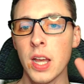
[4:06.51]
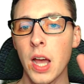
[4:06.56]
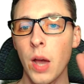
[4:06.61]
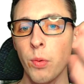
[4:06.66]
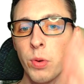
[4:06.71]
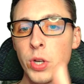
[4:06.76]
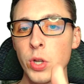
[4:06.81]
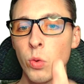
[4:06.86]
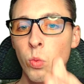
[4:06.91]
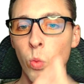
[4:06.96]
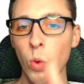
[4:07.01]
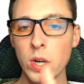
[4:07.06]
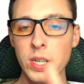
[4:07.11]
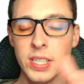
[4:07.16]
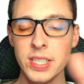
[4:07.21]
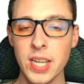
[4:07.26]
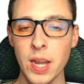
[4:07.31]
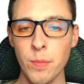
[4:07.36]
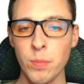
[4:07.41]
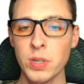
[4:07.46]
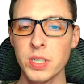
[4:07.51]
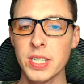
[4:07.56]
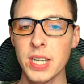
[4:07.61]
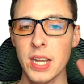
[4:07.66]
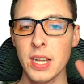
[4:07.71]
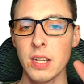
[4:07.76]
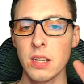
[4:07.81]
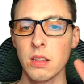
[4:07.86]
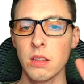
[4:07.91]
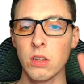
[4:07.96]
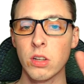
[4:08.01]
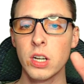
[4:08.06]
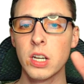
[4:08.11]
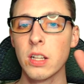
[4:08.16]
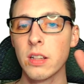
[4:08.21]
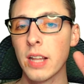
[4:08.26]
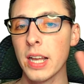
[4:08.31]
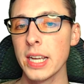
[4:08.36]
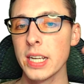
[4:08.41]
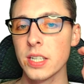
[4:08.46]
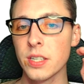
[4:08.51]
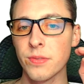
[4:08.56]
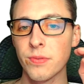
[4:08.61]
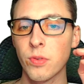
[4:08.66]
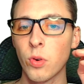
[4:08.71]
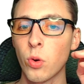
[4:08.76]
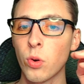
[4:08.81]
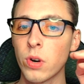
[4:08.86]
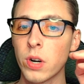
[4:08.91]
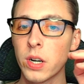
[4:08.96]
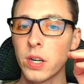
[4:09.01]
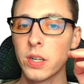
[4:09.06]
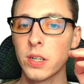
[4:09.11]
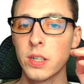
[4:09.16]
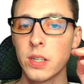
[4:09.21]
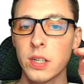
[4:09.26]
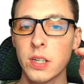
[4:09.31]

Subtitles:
I would do 1 to 10% lookalikes for